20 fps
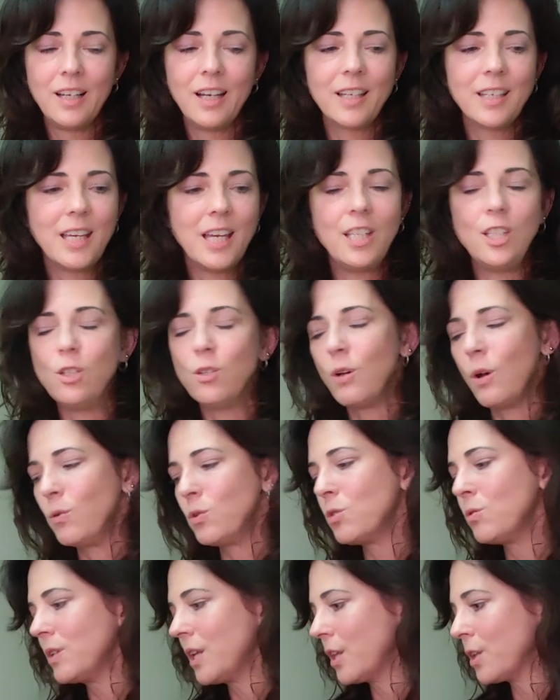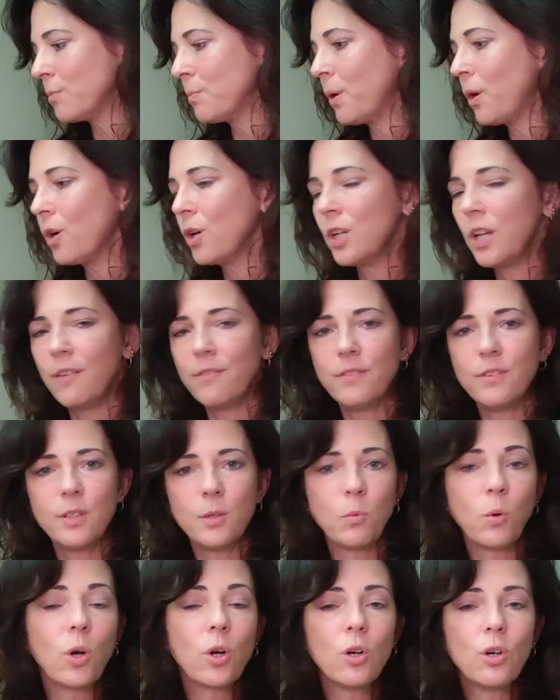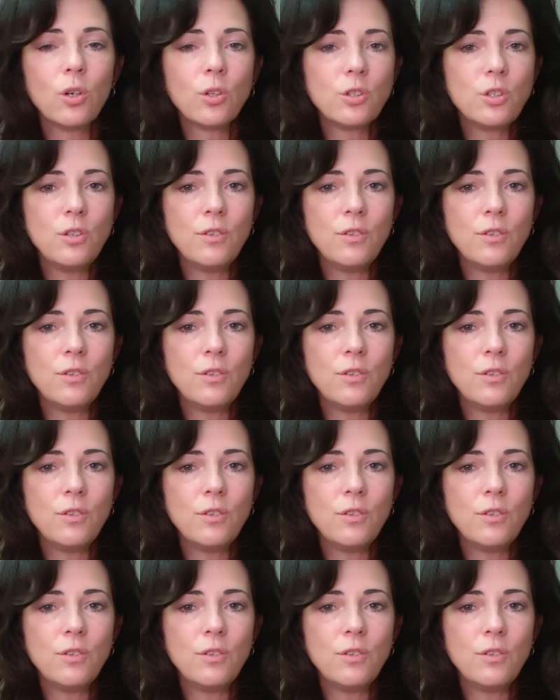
Again, you go to another part of the world,